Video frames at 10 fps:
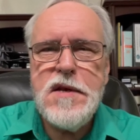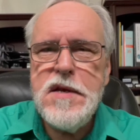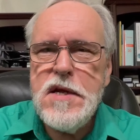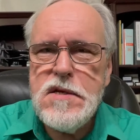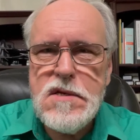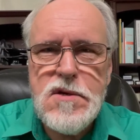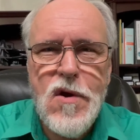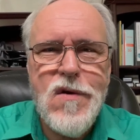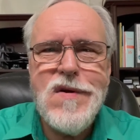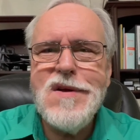
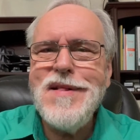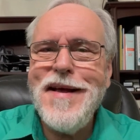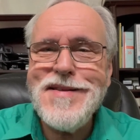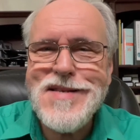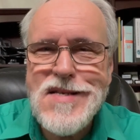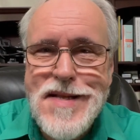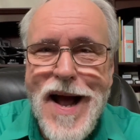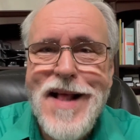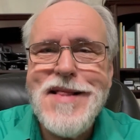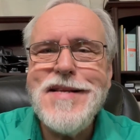dictatorial as
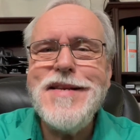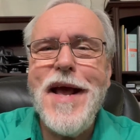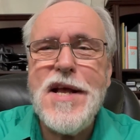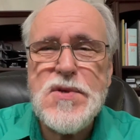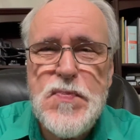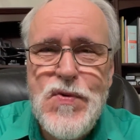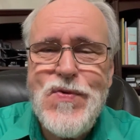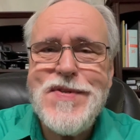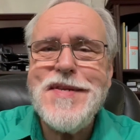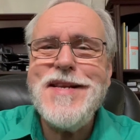Stalin, as
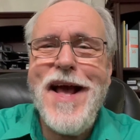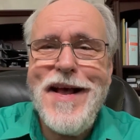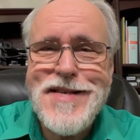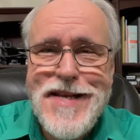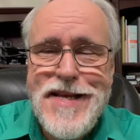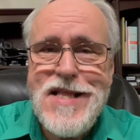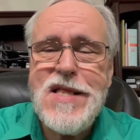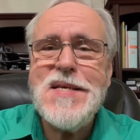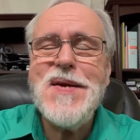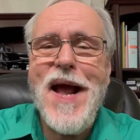Putin, as
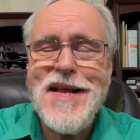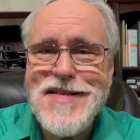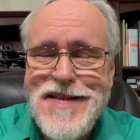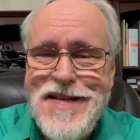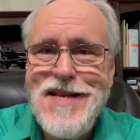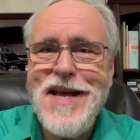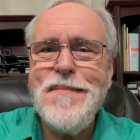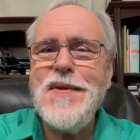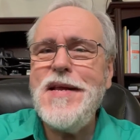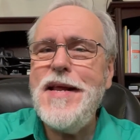Hitler, as Idi
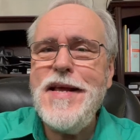Amin.